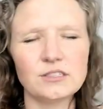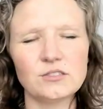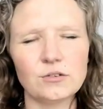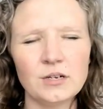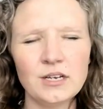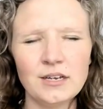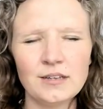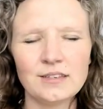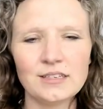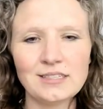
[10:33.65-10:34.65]
So
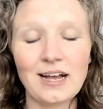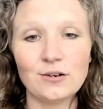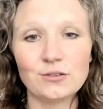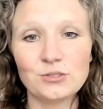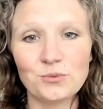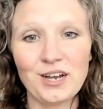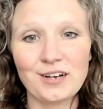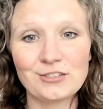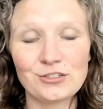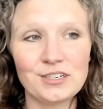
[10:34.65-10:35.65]
this house would
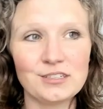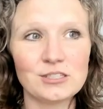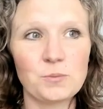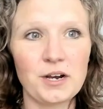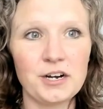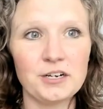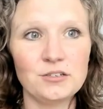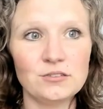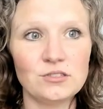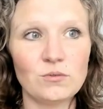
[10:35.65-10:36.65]
actually inspire
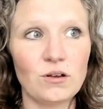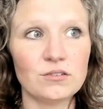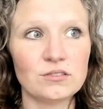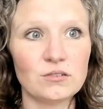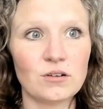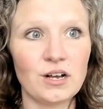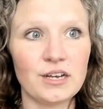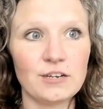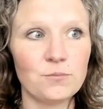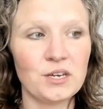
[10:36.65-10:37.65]
you to also
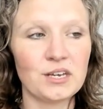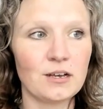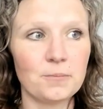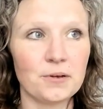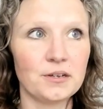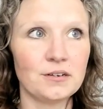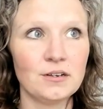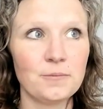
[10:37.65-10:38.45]
kind of pick up on,